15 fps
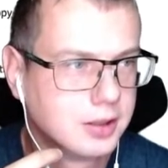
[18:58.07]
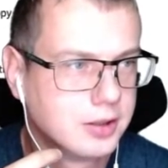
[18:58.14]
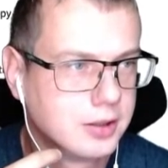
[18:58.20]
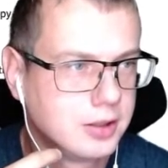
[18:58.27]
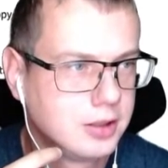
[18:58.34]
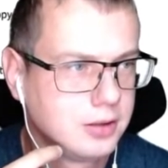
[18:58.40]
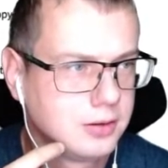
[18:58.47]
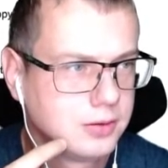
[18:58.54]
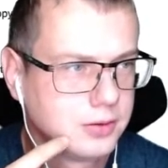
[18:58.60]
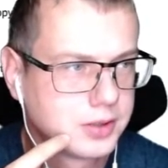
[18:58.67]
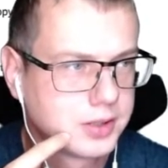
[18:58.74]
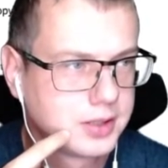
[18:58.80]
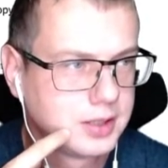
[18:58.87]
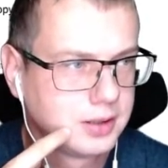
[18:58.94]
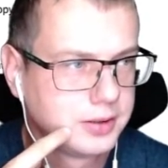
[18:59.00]
you
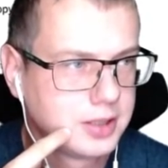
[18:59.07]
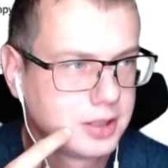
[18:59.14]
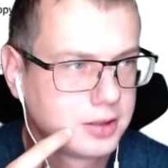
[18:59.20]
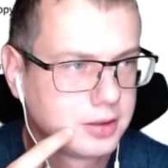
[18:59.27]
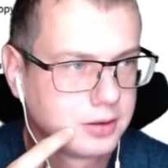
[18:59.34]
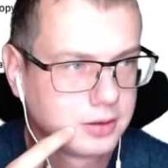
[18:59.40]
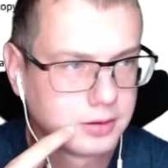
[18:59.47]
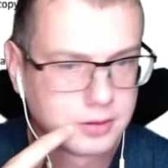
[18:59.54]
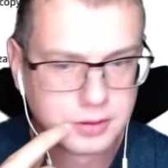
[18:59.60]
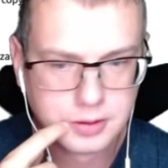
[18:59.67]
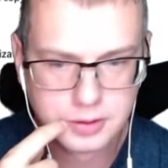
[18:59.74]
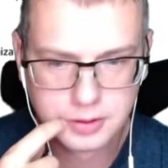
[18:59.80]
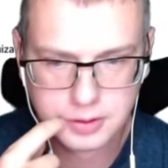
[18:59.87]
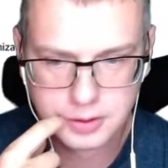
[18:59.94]
still need to